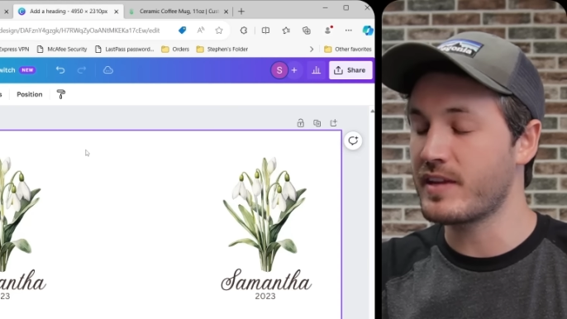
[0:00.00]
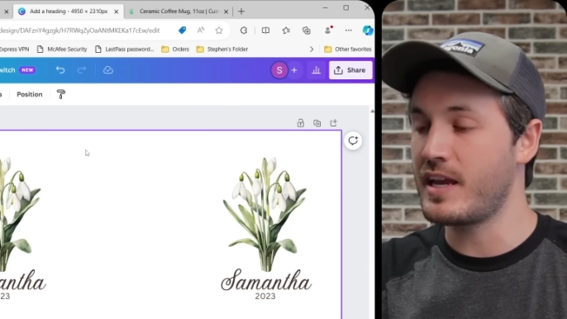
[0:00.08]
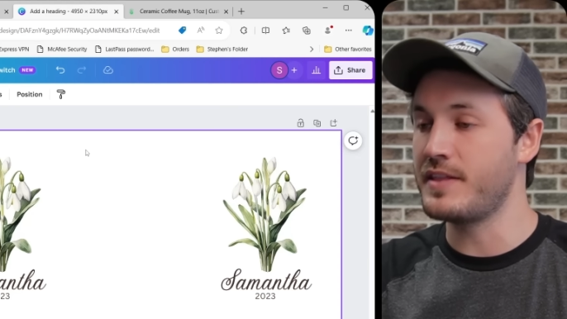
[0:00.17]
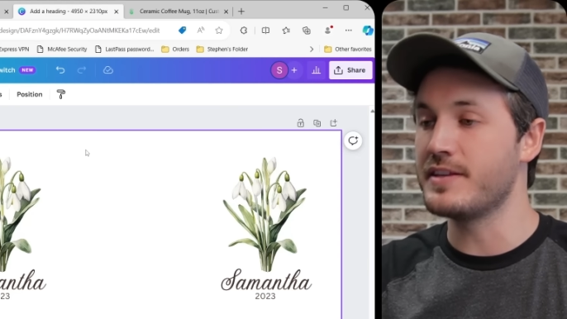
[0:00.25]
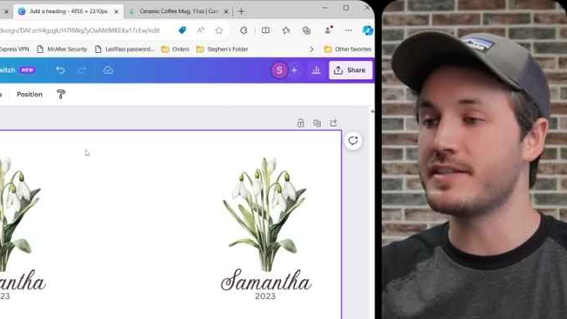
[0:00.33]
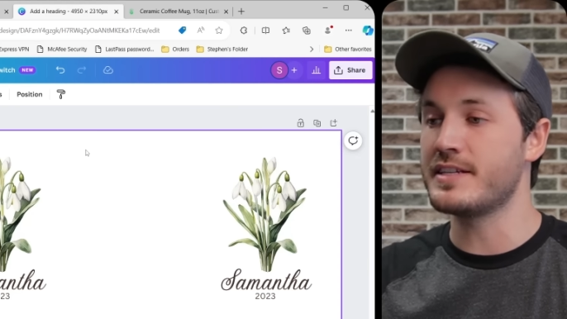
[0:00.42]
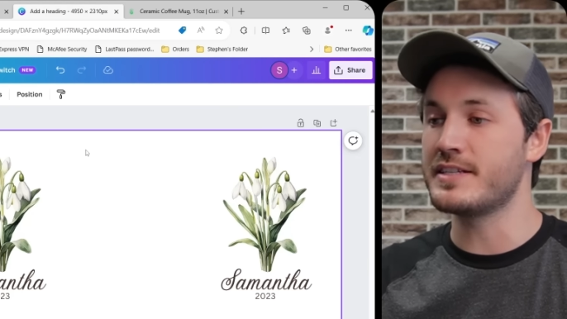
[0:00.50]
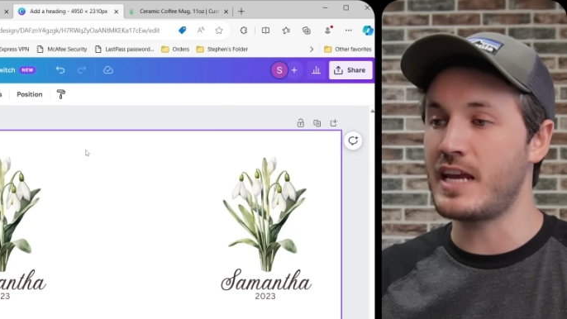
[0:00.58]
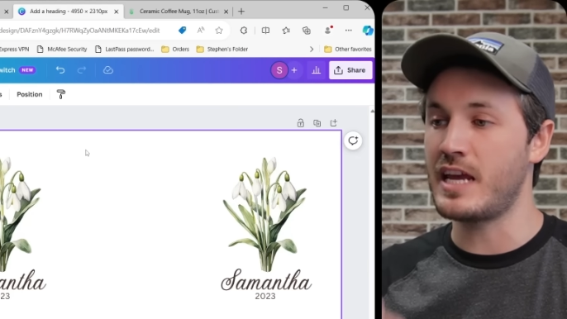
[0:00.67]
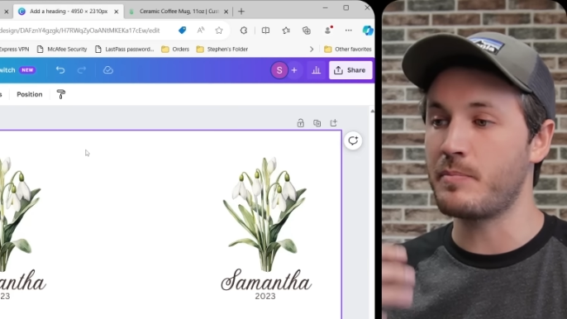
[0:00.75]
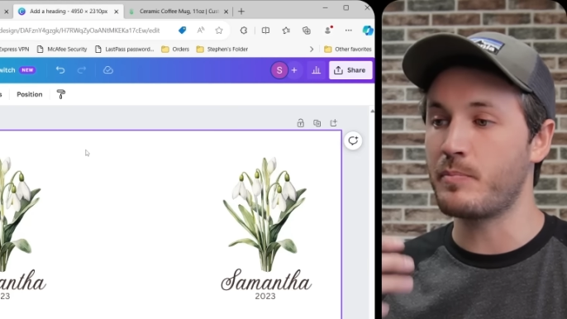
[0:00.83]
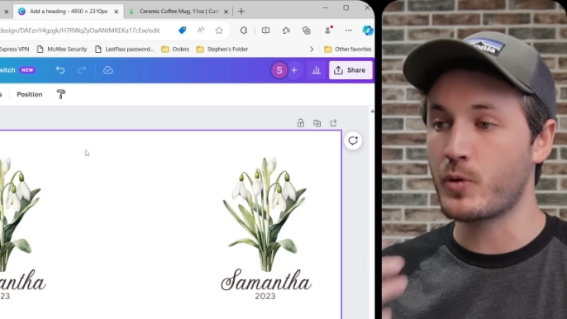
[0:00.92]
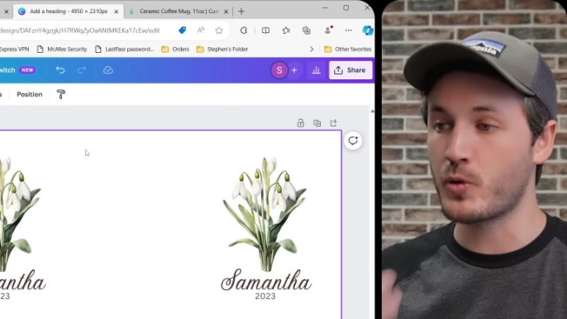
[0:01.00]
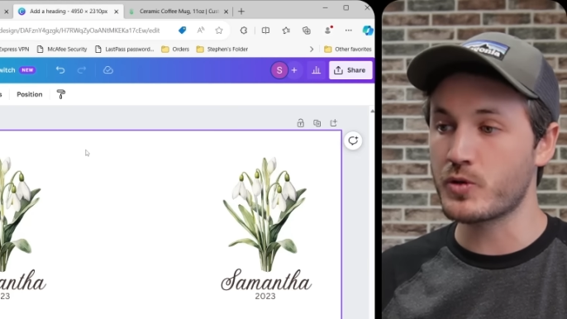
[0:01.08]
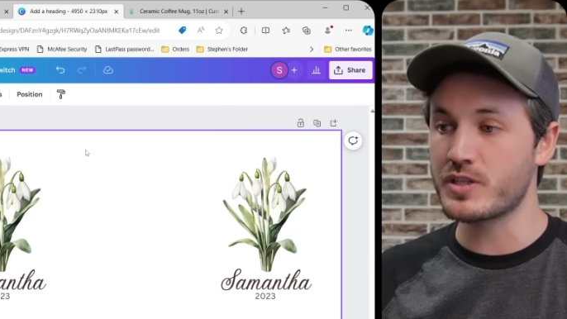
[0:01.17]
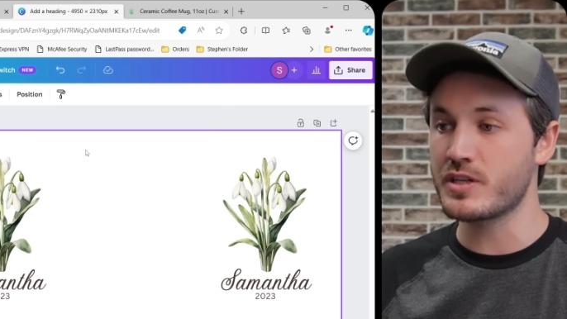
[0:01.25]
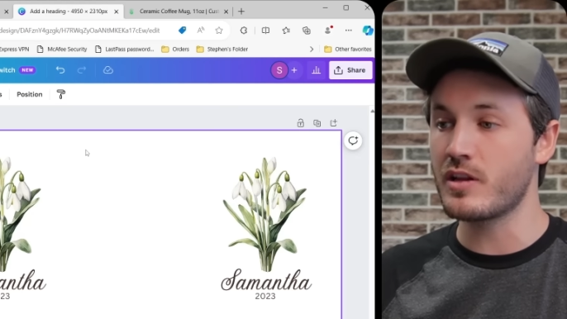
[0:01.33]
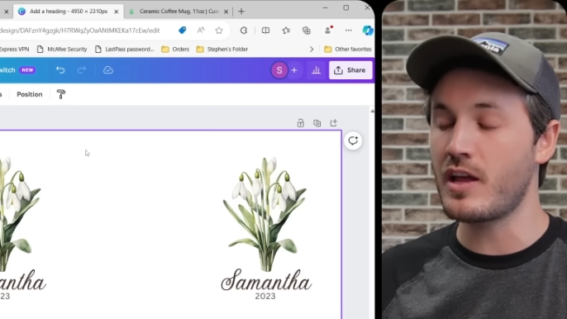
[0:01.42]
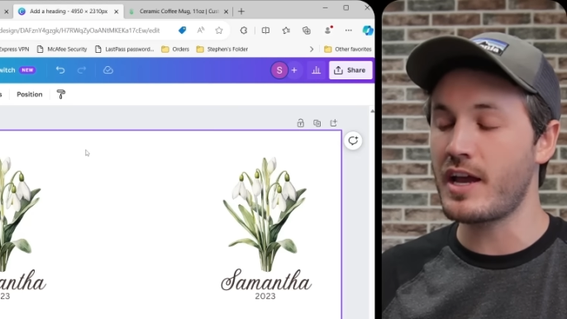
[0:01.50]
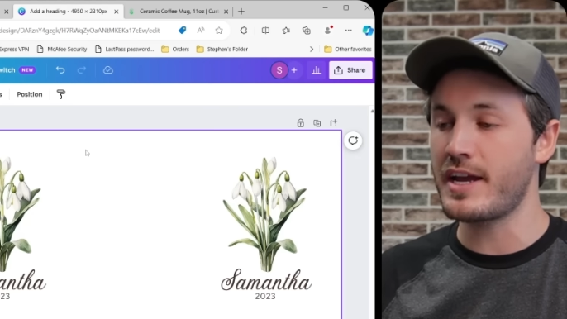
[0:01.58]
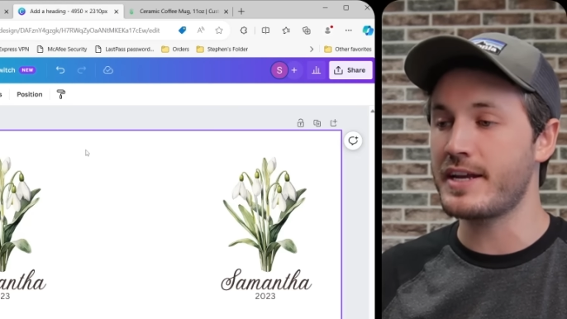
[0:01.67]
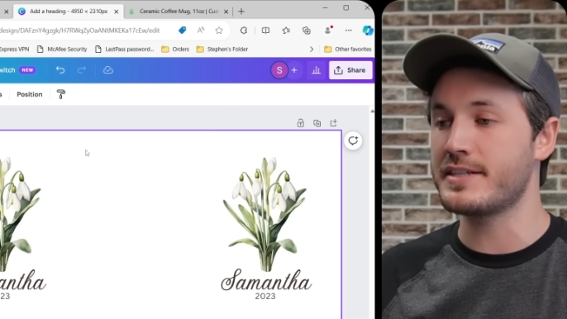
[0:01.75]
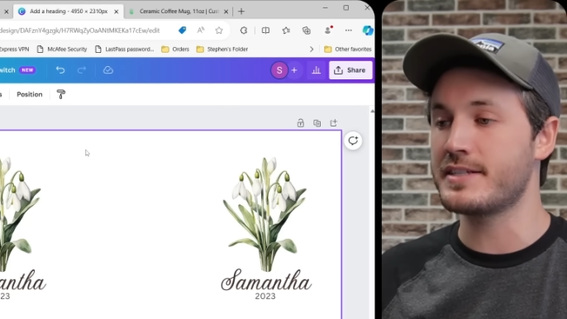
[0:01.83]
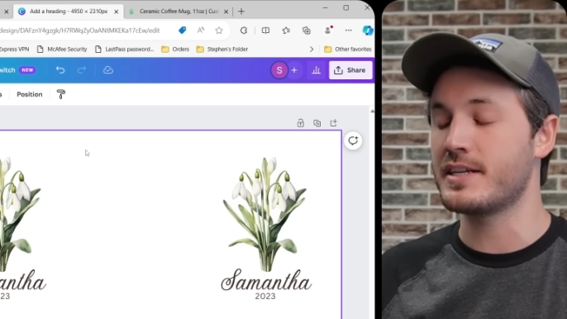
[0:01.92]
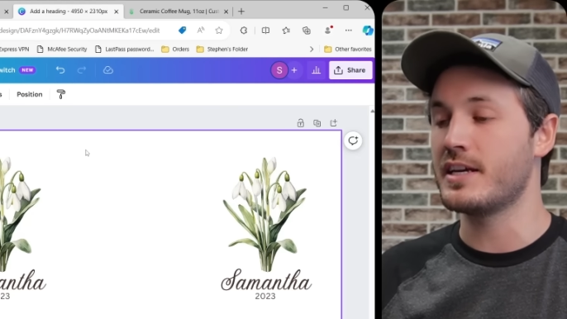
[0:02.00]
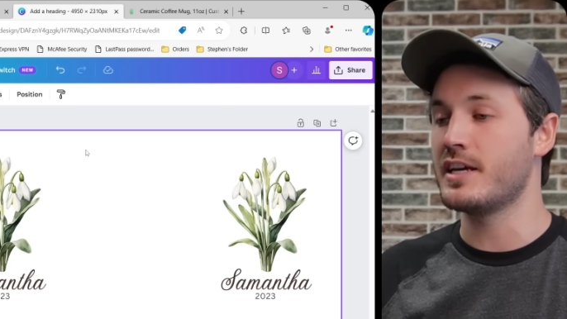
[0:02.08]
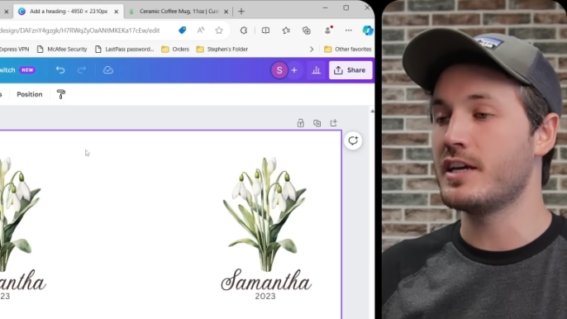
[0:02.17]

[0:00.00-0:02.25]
And this is a personalized